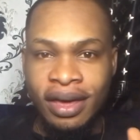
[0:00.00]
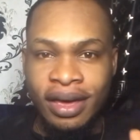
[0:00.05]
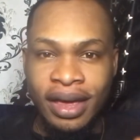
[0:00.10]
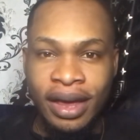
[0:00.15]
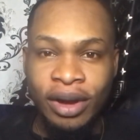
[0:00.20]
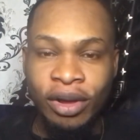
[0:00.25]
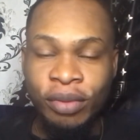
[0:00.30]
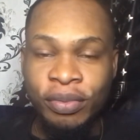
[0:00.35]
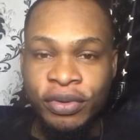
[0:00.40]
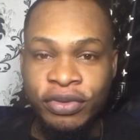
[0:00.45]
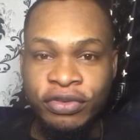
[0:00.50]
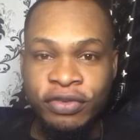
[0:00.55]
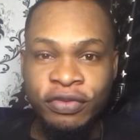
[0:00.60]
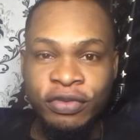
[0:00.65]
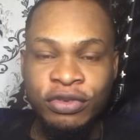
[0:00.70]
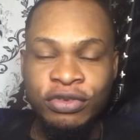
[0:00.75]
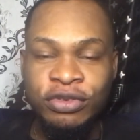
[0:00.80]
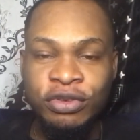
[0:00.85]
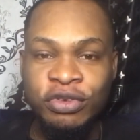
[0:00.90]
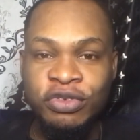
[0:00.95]
Hello,
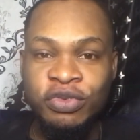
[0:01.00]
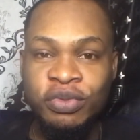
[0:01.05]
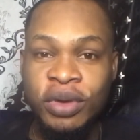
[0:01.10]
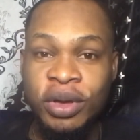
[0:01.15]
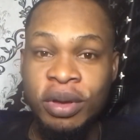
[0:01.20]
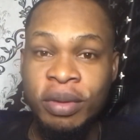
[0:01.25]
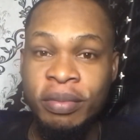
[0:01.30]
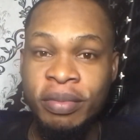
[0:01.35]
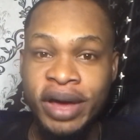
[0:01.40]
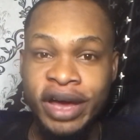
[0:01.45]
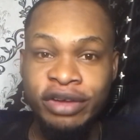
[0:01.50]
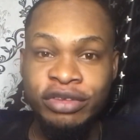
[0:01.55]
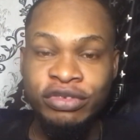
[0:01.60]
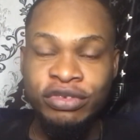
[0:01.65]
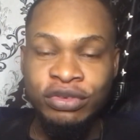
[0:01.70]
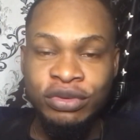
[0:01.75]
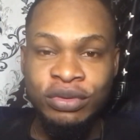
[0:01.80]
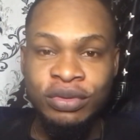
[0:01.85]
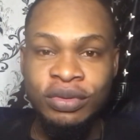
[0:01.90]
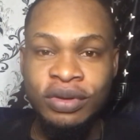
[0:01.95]
beautiful souls. Welcome back
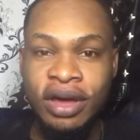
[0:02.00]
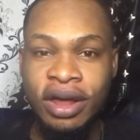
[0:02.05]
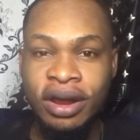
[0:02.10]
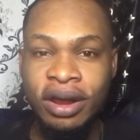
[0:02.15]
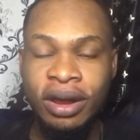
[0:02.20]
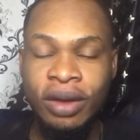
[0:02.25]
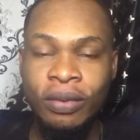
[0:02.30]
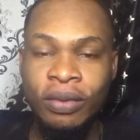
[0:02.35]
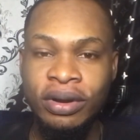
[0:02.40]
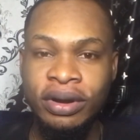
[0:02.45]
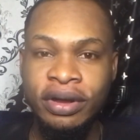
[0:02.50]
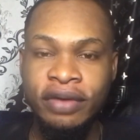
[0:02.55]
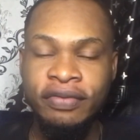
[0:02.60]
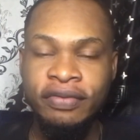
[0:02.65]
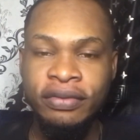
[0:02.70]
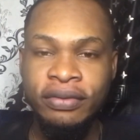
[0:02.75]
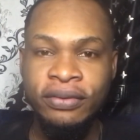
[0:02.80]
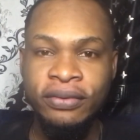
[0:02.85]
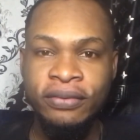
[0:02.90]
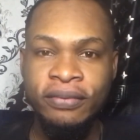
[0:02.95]
to another
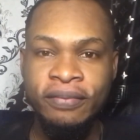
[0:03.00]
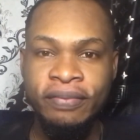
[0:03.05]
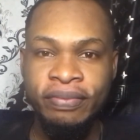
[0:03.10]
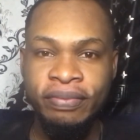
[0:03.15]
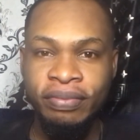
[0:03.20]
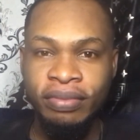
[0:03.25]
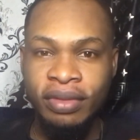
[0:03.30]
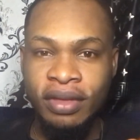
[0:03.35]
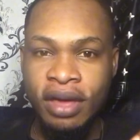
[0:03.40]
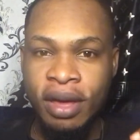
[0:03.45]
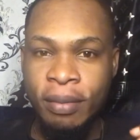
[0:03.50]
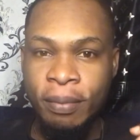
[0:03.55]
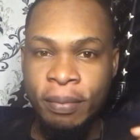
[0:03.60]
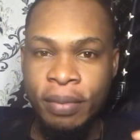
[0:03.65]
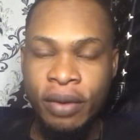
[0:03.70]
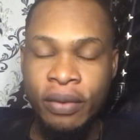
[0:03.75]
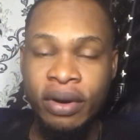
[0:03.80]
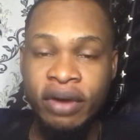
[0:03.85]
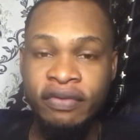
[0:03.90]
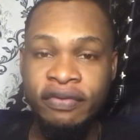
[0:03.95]
wonderful and
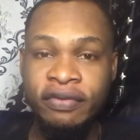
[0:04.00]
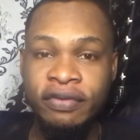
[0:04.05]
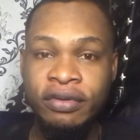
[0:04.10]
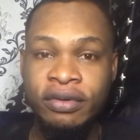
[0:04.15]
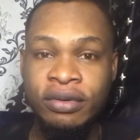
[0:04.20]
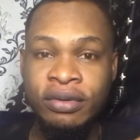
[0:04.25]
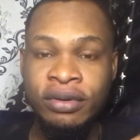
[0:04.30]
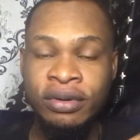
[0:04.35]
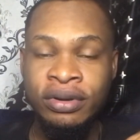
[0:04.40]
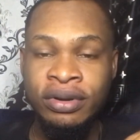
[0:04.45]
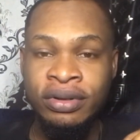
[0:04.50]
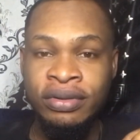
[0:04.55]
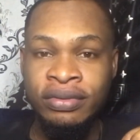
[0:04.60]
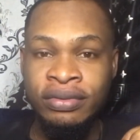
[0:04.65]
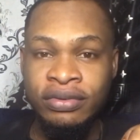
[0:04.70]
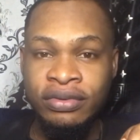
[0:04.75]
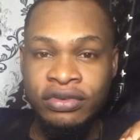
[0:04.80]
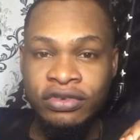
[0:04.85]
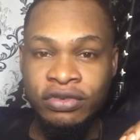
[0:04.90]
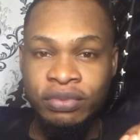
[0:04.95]
powerful
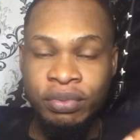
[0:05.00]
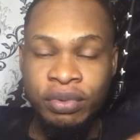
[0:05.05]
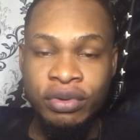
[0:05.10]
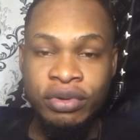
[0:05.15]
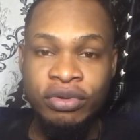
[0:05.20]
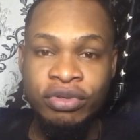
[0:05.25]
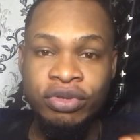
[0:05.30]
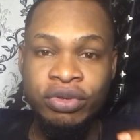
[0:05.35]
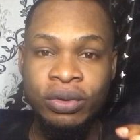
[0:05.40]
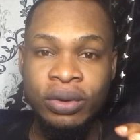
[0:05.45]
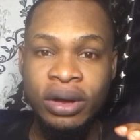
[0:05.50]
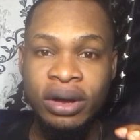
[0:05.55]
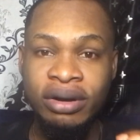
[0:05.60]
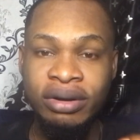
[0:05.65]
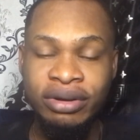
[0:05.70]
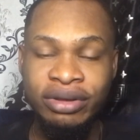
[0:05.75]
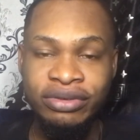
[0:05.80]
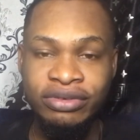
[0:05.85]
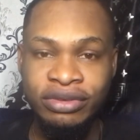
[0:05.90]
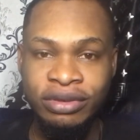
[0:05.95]
spiritual
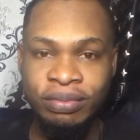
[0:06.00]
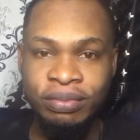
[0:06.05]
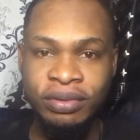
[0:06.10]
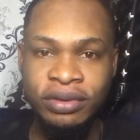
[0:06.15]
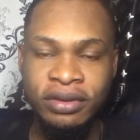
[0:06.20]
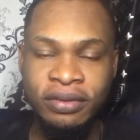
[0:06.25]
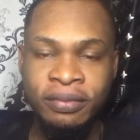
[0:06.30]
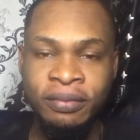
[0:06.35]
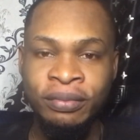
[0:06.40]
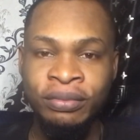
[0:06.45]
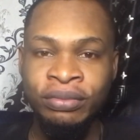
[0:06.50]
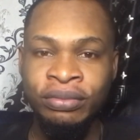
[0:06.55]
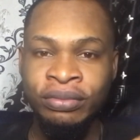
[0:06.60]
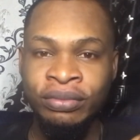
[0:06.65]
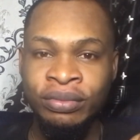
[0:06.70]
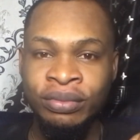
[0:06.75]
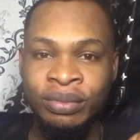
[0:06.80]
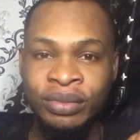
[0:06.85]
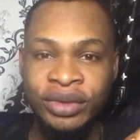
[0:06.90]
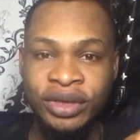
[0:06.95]
recipe.
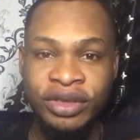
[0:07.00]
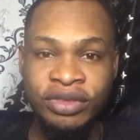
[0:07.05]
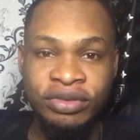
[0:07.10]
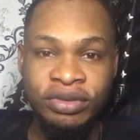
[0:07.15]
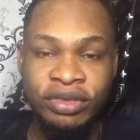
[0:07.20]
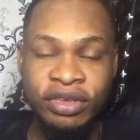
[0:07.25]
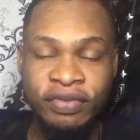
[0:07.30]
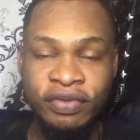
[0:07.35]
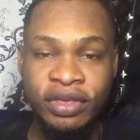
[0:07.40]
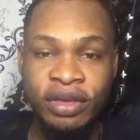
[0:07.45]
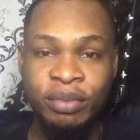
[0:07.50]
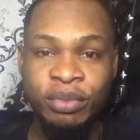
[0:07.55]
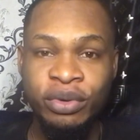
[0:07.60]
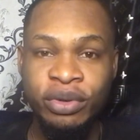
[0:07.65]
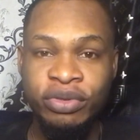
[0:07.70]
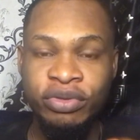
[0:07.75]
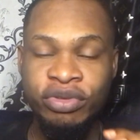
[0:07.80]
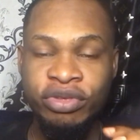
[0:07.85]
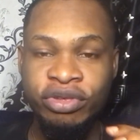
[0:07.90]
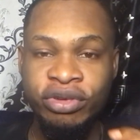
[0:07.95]
In today's video, I'm
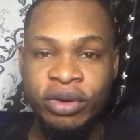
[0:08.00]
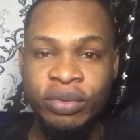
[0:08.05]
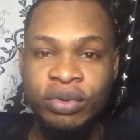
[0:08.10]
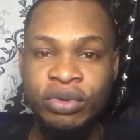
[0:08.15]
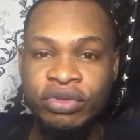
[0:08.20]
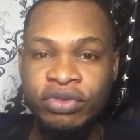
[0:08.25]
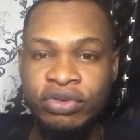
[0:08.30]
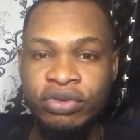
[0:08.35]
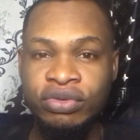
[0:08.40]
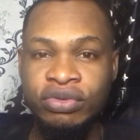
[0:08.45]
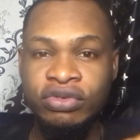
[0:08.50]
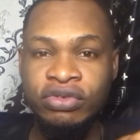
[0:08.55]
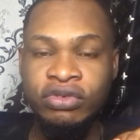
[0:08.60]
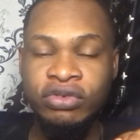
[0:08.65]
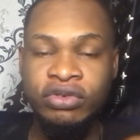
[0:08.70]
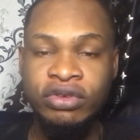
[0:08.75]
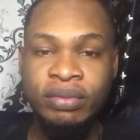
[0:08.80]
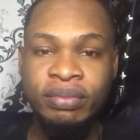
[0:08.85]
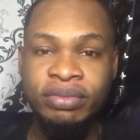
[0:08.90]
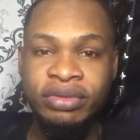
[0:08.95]
going to share with you
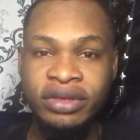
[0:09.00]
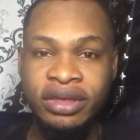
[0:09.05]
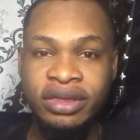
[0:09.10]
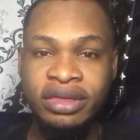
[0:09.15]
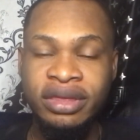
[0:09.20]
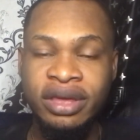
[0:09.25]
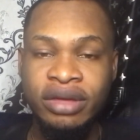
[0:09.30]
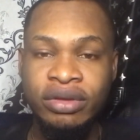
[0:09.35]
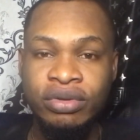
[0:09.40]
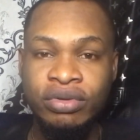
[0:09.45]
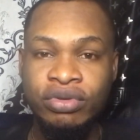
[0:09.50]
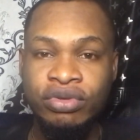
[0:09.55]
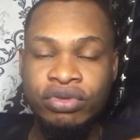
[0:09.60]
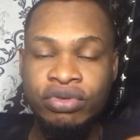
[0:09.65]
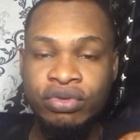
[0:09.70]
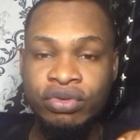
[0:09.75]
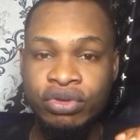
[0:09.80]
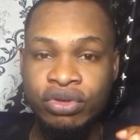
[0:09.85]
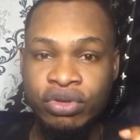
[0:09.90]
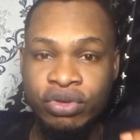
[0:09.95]
something that you
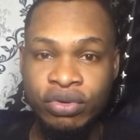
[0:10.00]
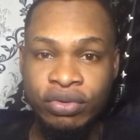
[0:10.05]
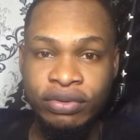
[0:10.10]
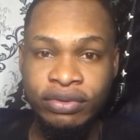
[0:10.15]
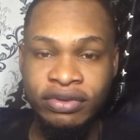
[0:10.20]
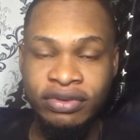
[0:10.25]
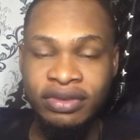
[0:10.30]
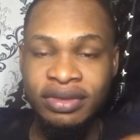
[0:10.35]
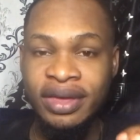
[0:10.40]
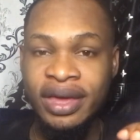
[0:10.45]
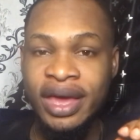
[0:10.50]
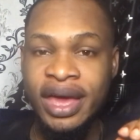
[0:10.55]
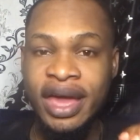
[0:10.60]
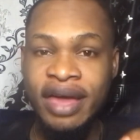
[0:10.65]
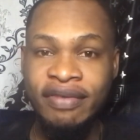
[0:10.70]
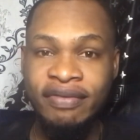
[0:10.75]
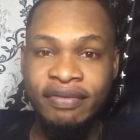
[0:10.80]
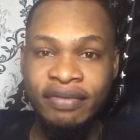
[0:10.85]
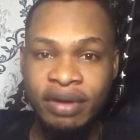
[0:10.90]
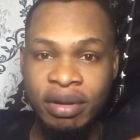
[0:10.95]
should use
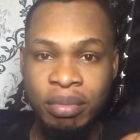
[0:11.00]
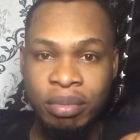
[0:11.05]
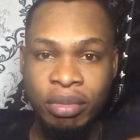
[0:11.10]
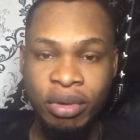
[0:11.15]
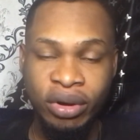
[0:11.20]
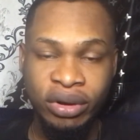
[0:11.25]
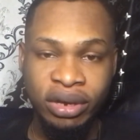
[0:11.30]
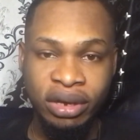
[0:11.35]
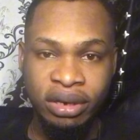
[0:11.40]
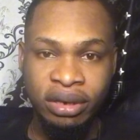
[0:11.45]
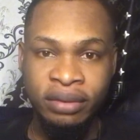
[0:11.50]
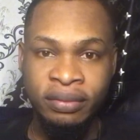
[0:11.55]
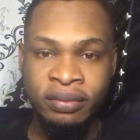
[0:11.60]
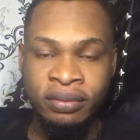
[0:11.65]
every morning